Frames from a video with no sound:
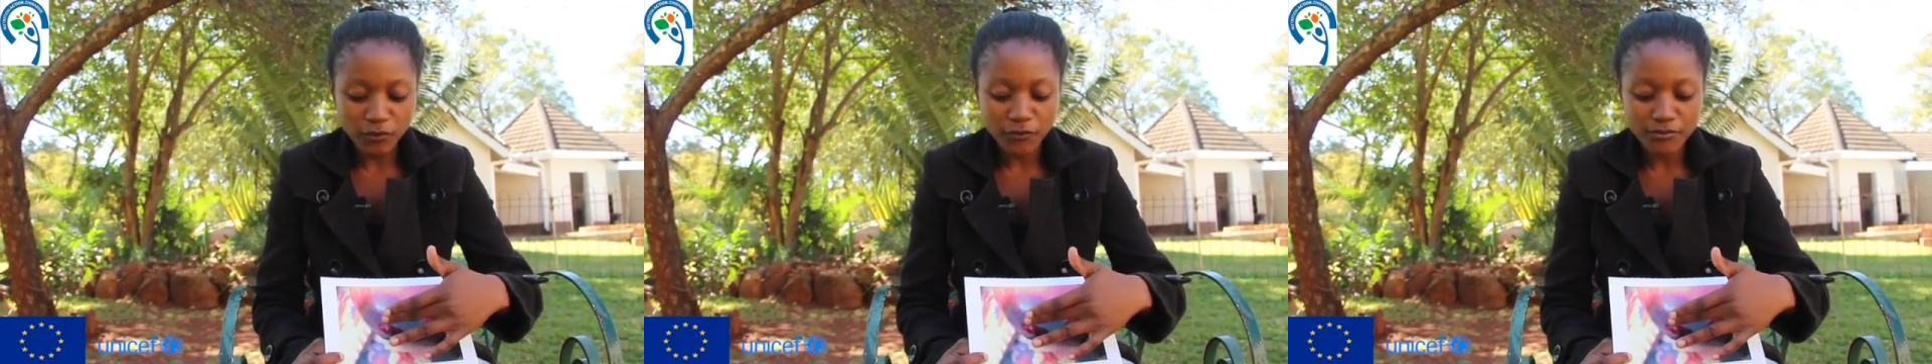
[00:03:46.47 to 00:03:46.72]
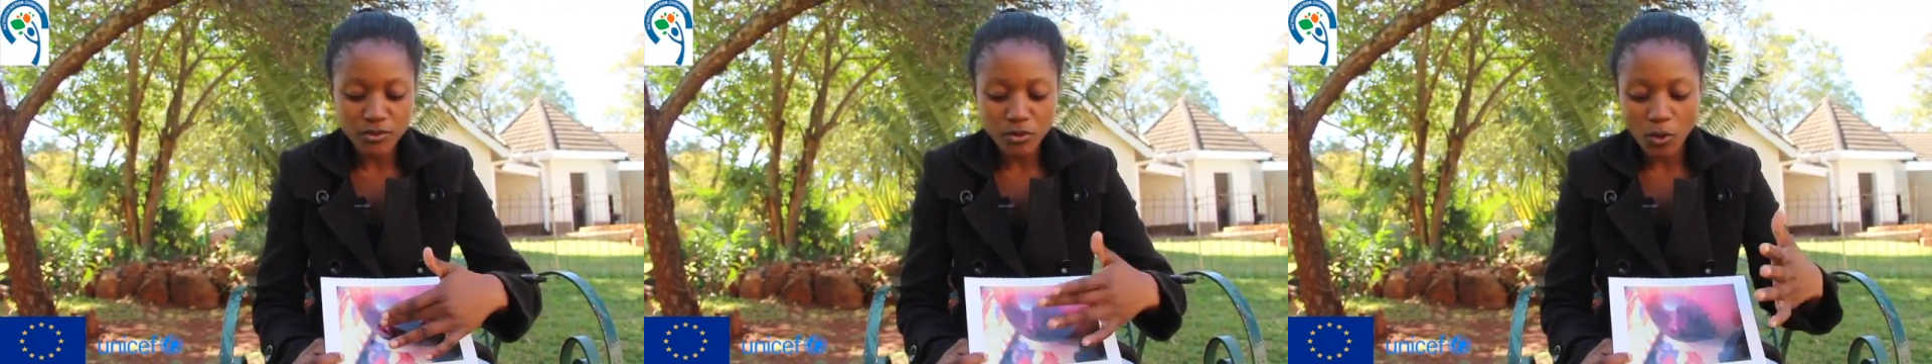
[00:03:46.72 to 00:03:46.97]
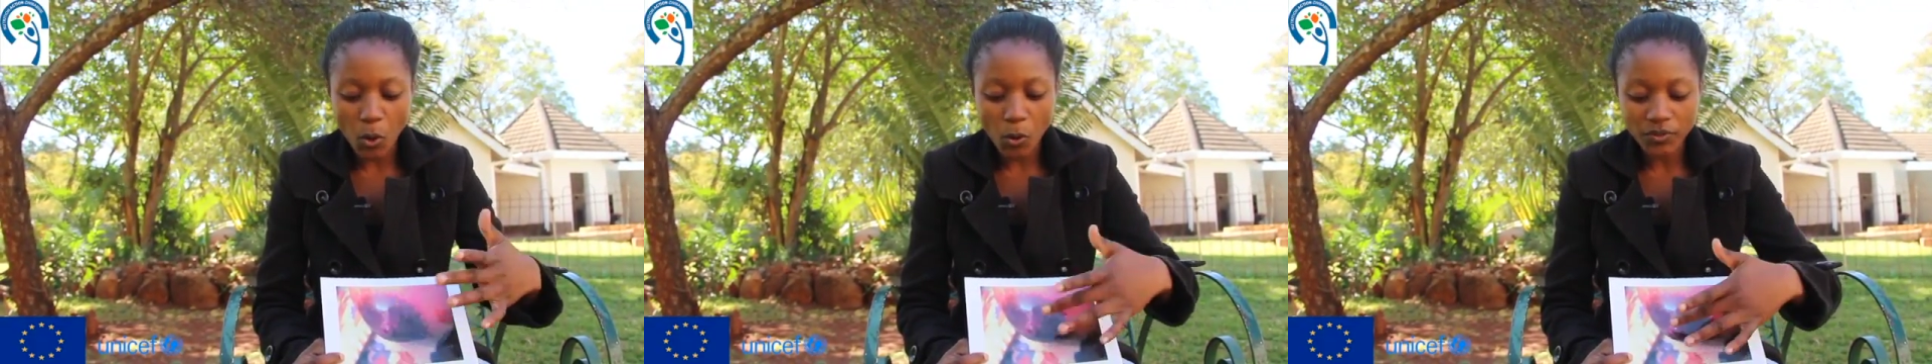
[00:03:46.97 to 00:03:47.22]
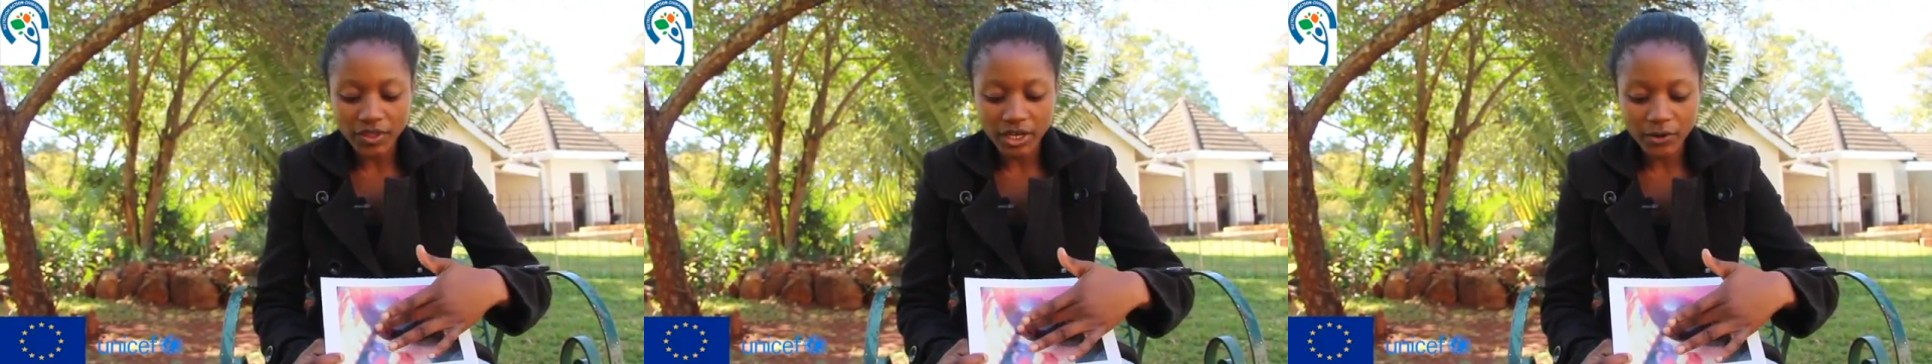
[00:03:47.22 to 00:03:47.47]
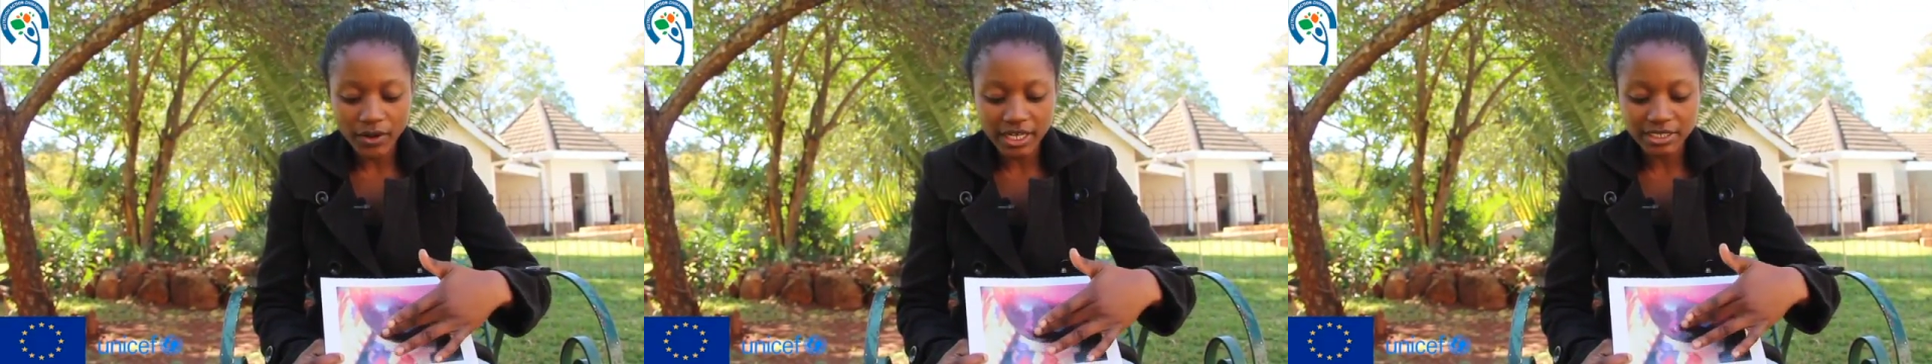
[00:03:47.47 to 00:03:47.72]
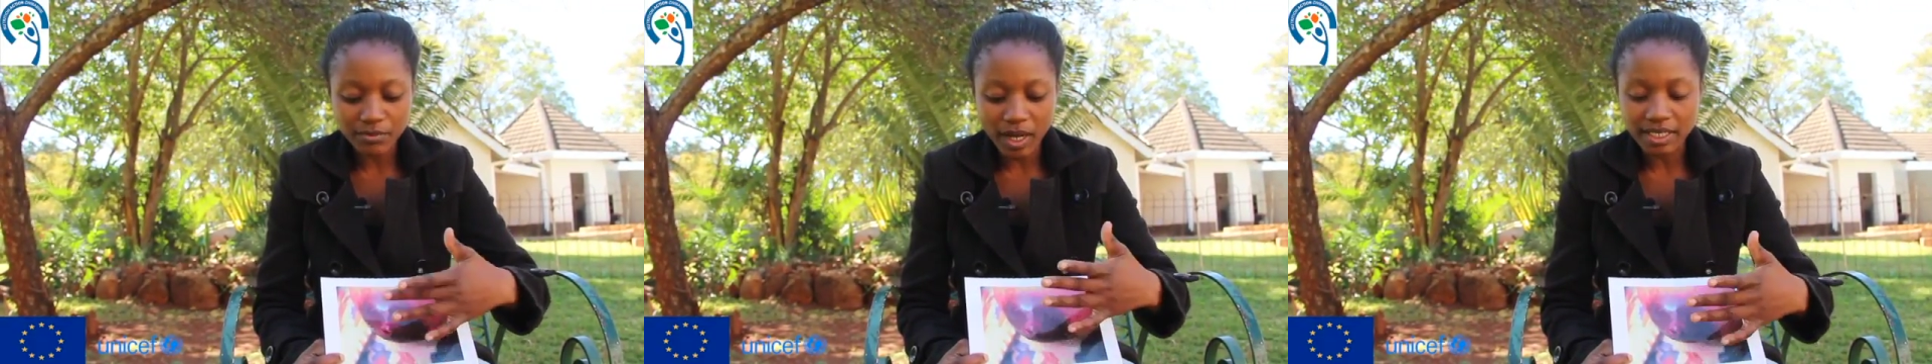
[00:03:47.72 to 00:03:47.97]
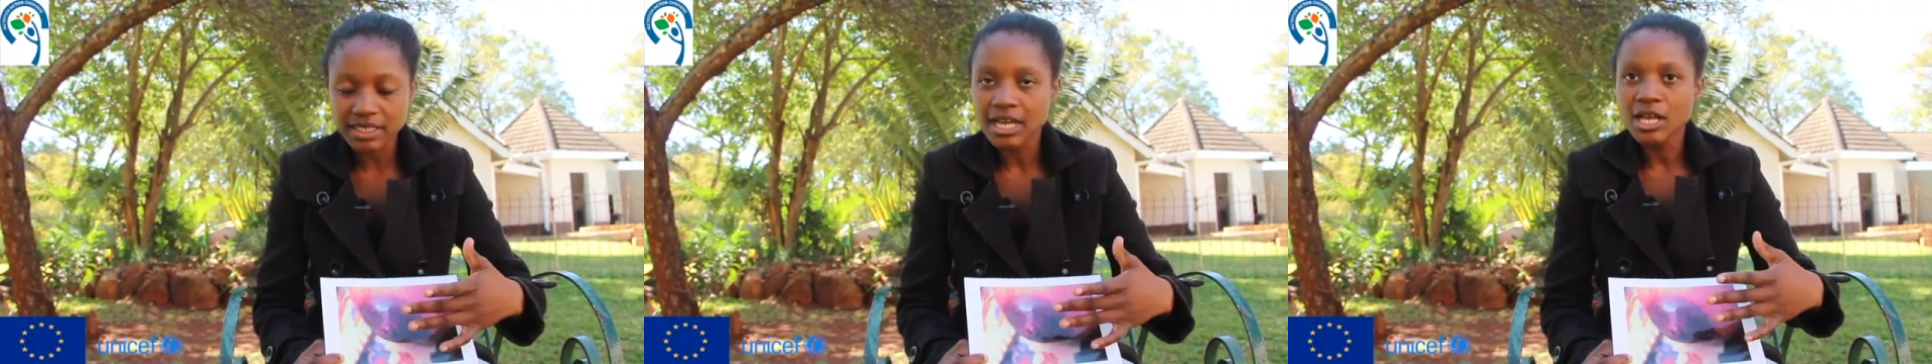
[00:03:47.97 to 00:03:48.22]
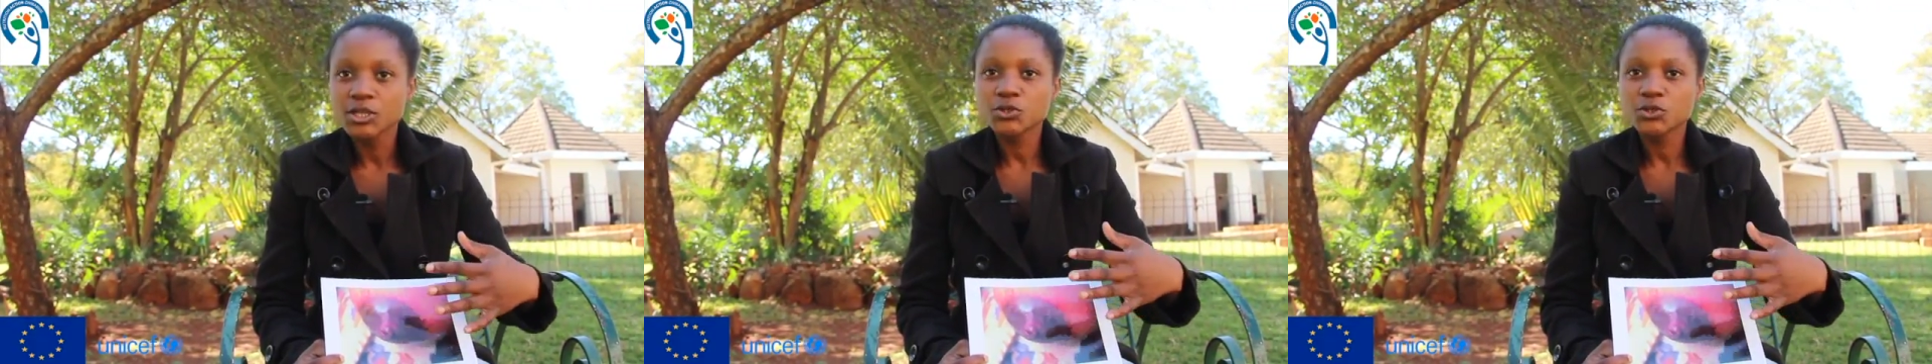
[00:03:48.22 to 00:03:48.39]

of milk on the cracked part,